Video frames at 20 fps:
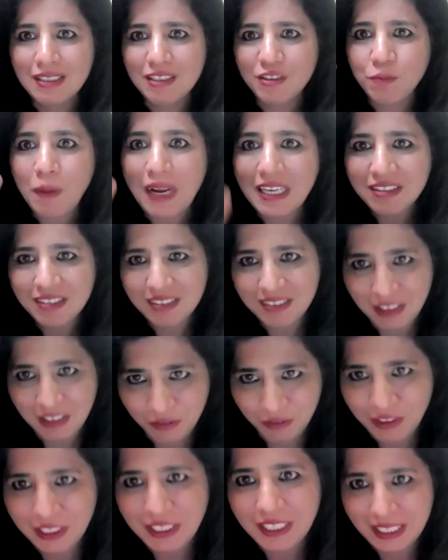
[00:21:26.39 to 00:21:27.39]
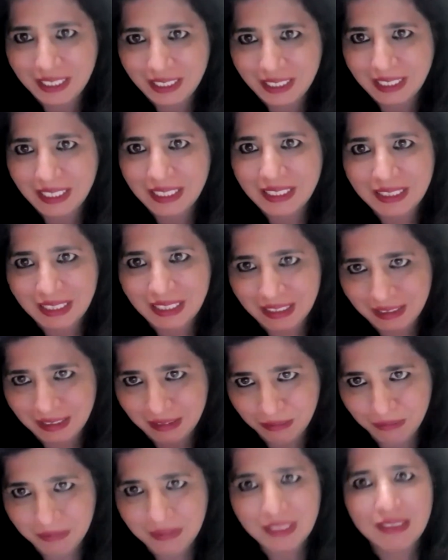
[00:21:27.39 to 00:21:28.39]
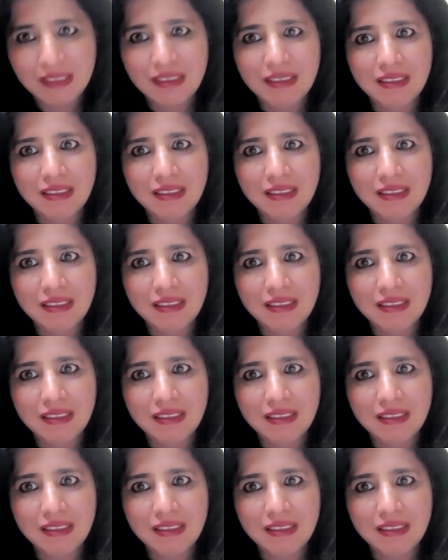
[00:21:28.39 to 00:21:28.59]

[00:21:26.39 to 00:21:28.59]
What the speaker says: spices every day in the